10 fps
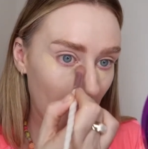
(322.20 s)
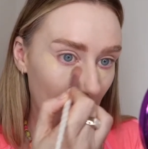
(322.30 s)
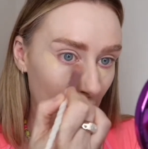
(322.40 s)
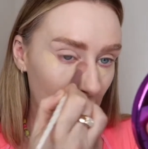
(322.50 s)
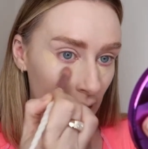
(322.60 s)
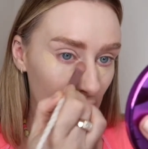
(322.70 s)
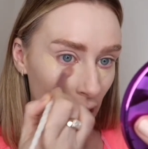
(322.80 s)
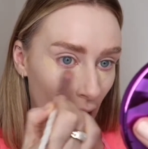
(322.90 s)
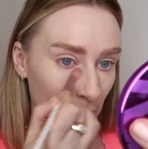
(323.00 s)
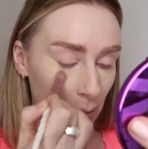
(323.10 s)
and
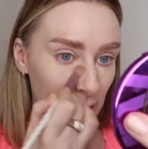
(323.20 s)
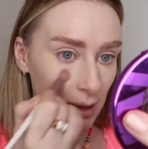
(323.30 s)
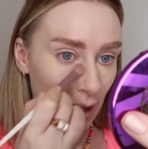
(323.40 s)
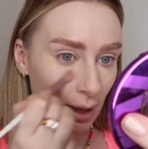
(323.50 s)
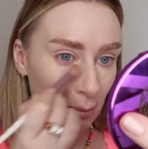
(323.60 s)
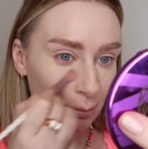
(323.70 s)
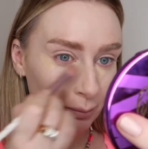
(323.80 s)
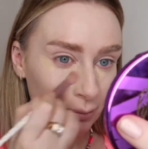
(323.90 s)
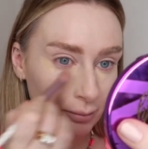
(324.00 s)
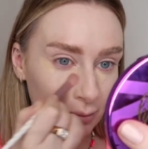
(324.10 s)
stops
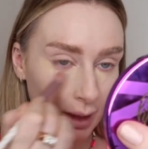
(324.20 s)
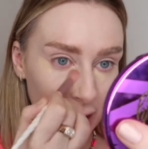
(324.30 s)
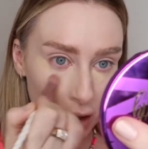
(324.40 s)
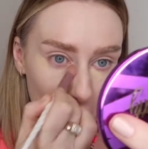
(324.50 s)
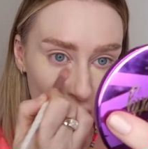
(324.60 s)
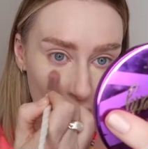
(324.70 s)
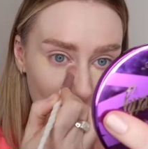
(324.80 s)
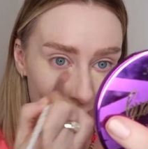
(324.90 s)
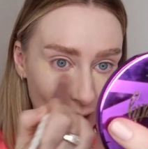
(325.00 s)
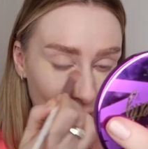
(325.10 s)
like too much
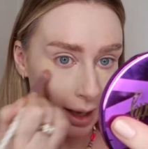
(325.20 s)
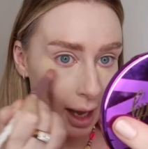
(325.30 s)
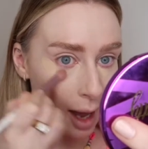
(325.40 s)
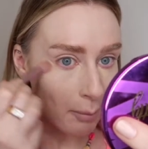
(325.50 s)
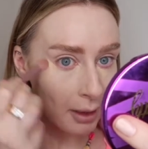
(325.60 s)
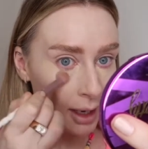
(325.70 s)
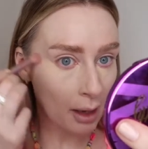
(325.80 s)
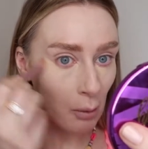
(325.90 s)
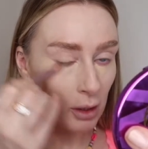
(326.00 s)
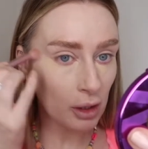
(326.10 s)
layering
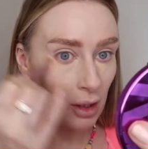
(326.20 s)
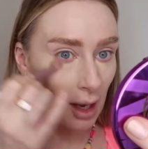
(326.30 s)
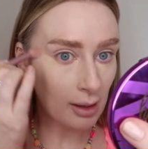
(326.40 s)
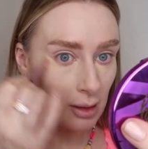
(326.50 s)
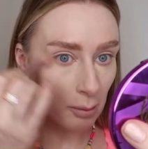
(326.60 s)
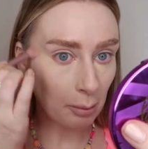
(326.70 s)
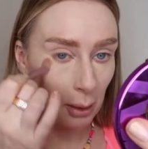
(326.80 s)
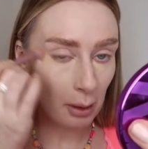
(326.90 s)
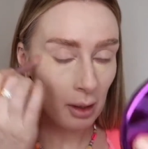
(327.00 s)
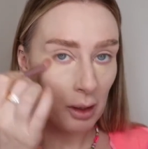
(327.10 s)
happening, which ends
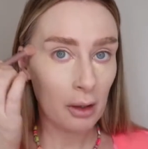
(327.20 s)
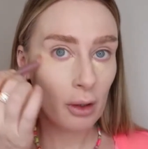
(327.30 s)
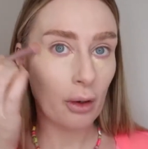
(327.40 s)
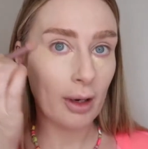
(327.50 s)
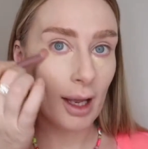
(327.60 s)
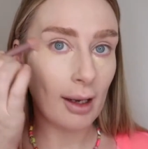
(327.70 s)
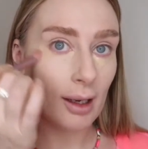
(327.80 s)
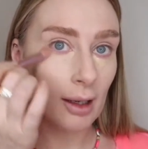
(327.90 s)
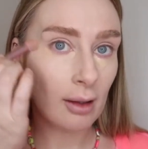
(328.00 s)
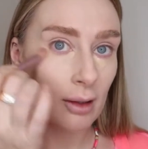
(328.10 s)
up
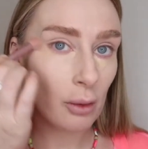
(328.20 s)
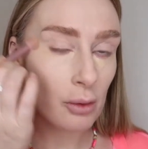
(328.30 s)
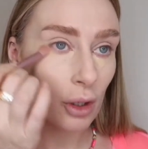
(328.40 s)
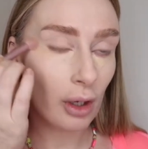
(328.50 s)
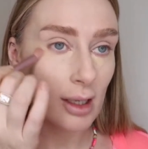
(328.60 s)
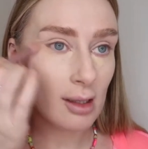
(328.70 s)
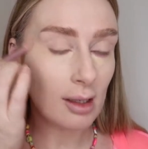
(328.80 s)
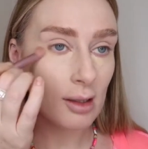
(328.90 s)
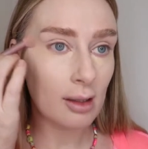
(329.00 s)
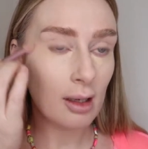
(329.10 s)
creating those
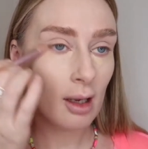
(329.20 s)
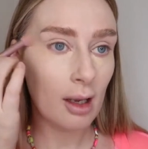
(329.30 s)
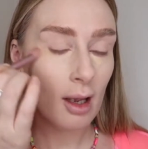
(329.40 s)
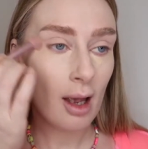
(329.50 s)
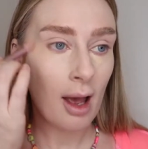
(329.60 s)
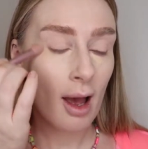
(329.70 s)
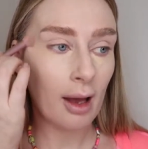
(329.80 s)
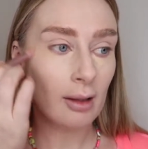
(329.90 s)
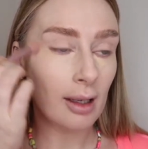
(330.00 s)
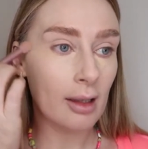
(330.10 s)
creases,
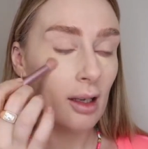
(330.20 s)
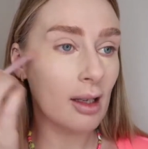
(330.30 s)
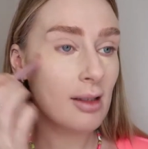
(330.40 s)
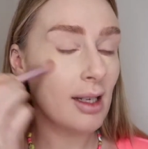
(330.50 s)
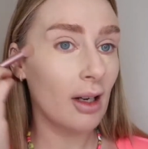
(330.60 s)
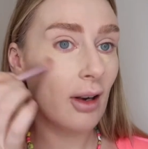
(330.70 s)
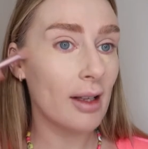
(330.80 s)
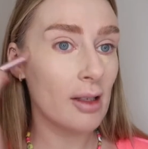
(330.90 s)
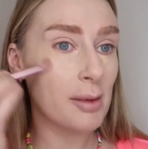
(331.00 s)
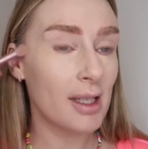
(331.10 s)
and like the concealer
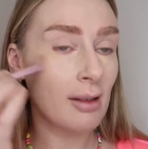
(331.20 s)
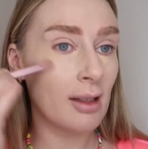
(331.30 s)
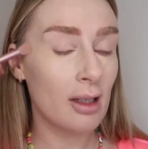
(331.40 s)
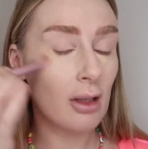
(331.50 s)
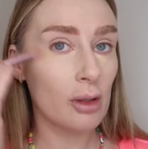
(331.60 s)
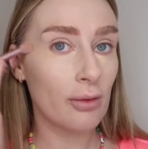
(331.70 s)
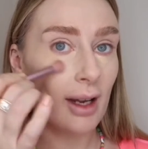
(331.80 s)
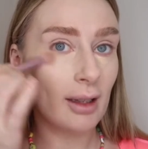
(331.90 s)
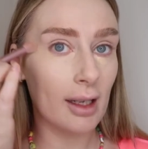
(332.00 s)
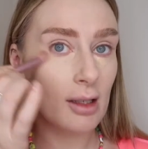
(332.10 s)
ends up sitting into those
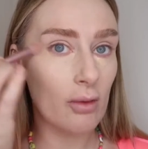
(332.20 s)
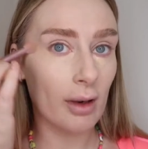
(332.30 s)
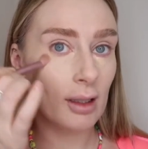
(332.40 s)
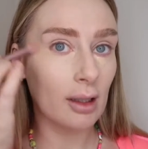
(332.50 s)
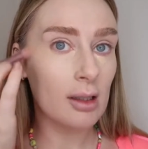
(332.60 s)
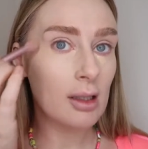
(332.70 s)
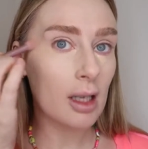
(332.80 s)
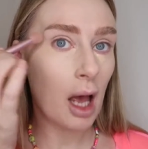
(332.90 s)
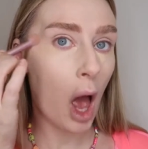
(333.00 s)
fine lines and wrinkles,